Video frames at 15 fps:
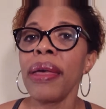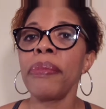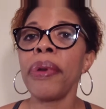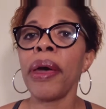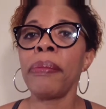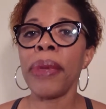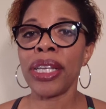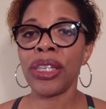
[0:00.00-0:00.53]

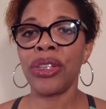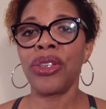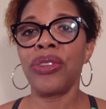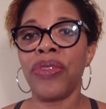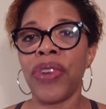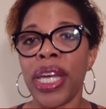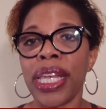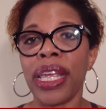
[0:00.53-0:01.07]
But make sure you
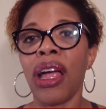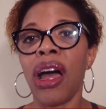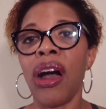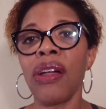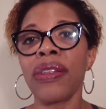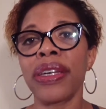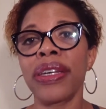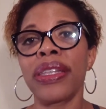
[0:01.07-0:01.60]
find out
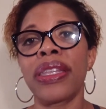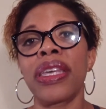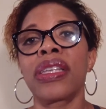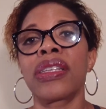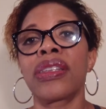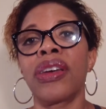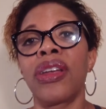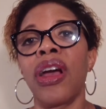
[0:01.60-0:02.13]
all the good
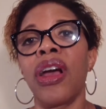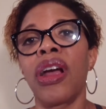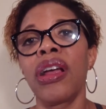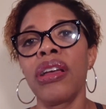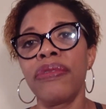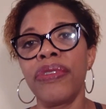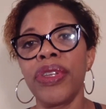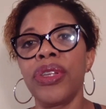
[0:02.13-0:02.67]
things that are
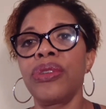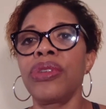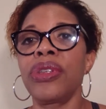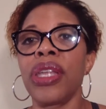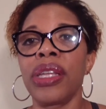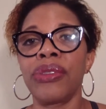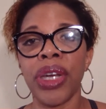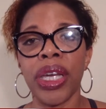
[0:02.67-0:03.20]
for you. Do
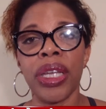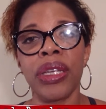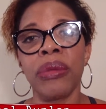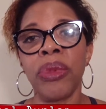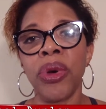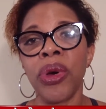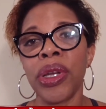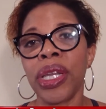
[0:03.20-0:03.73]
they train in the
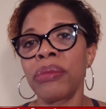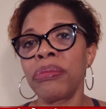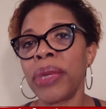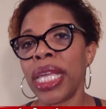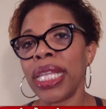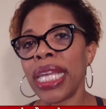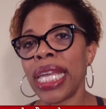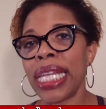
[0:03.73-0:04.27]
morning,
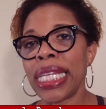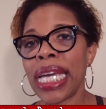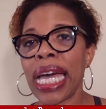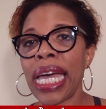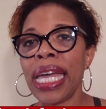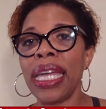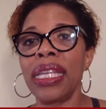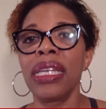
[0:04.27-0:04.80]
mainly at
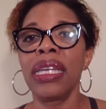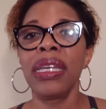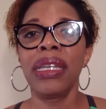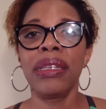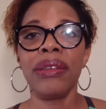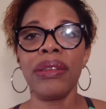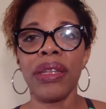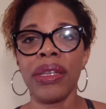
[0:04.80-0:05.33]
night?
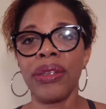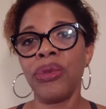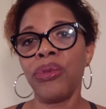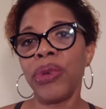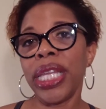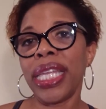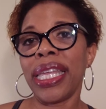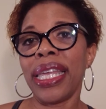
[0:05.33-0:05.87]
Do they do
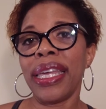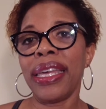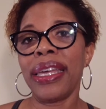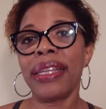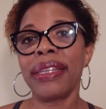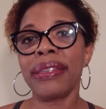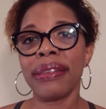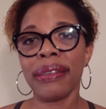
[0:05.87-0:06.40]

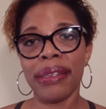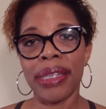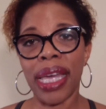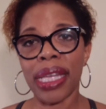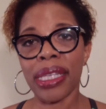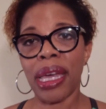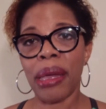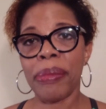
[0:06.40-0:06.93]
weekends?
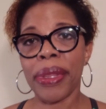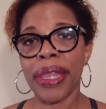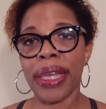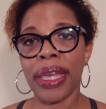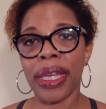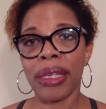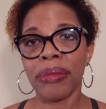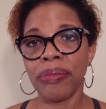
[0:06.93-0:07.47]
That type of
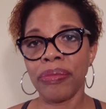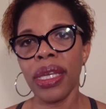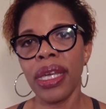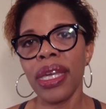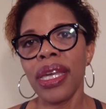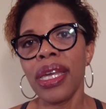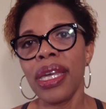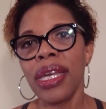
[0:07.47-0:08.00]
thing.
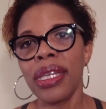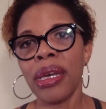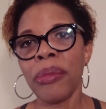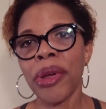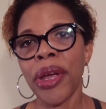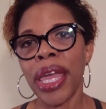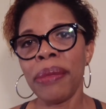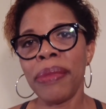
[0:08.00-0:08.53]

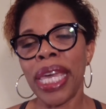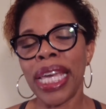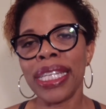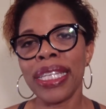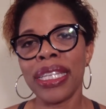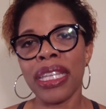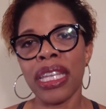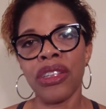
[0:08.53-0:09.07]
Number 8, make a
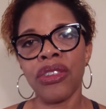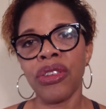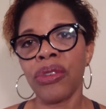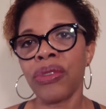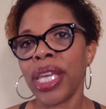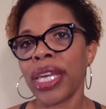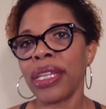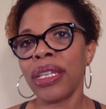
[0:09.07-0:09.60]
decision.
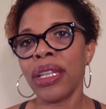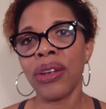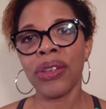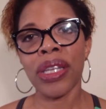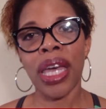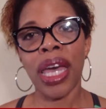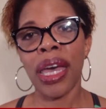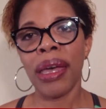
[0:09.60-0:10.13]
Don't take a long
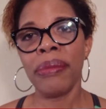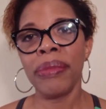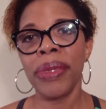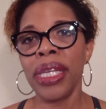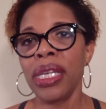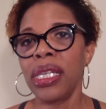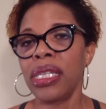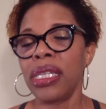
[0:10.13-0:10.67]
time.
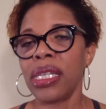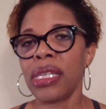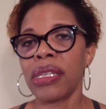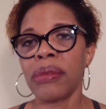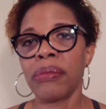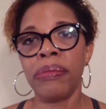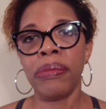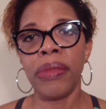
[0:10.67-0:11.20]
Just